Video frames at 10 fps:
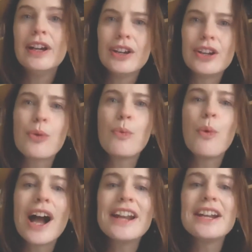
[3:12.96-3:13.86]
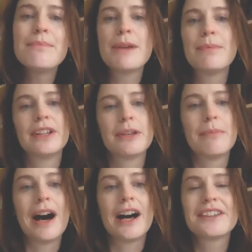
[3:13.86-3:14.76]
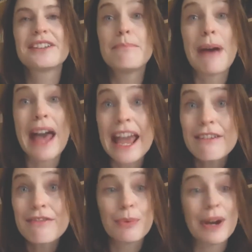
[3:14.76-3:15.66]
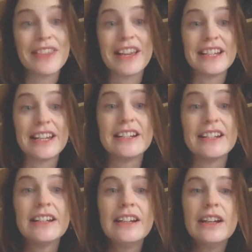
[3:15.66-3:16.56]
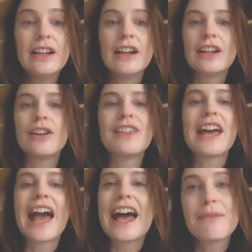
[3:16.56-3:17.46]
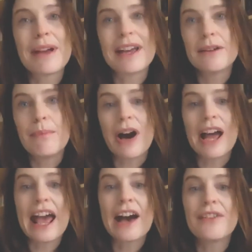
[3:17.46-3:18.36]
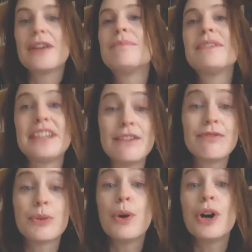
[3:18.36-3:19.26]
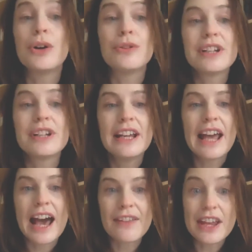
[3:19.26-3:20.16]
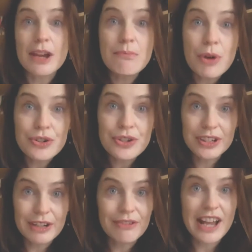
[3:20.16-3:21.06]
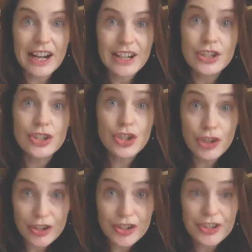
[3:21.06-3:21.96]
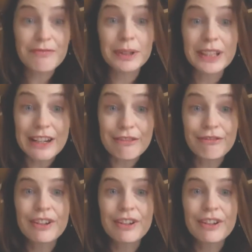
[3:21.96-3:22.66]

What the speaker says: You know, why did people in the past behave the way they did? You know, they're animated by how they perceived the world, how they emotionally reacted to structures of belief,